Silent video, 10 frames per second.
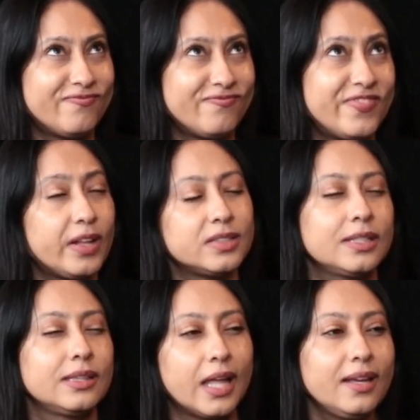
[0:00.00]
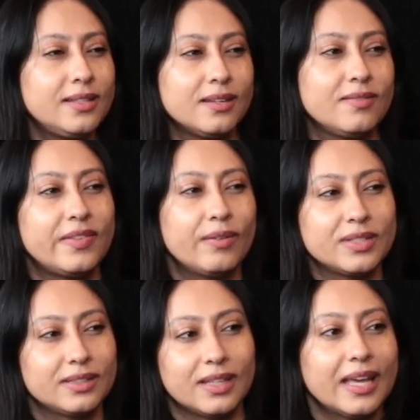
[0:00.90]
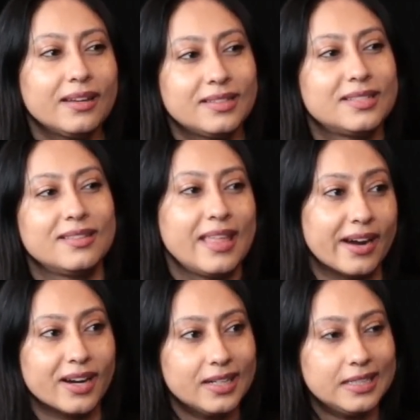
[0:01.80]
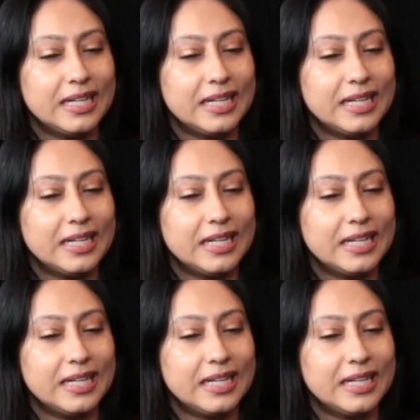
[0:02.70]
felt a light and found a light there.